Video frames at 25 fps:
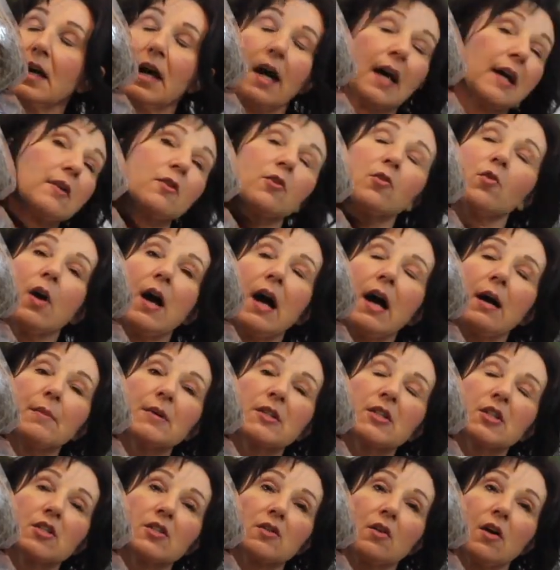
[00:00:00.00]
I don't know how
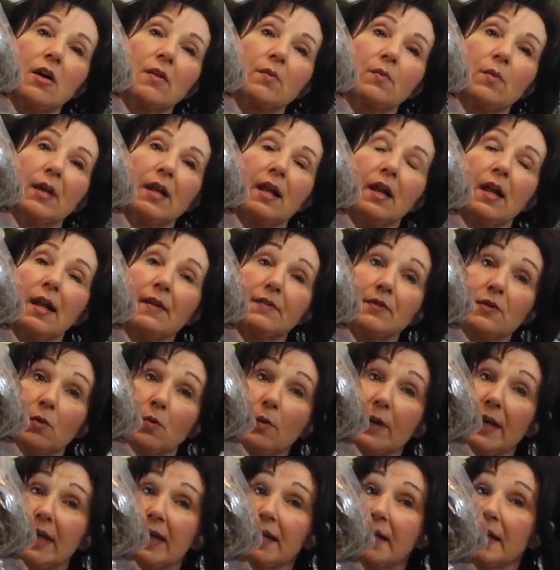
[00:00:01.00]
much is on one. I'll have to
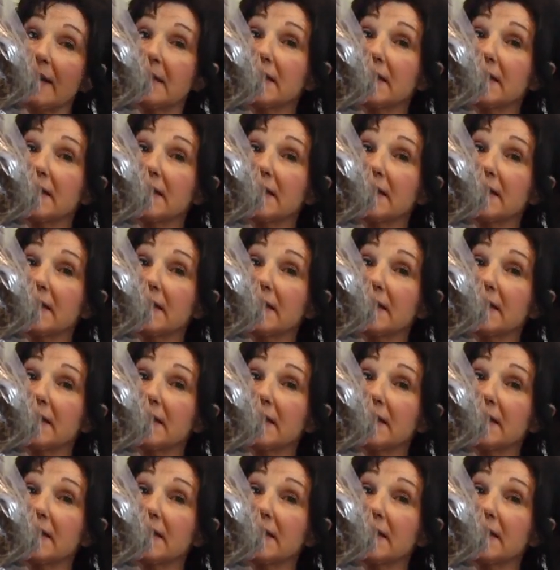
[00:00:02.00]
weigh it.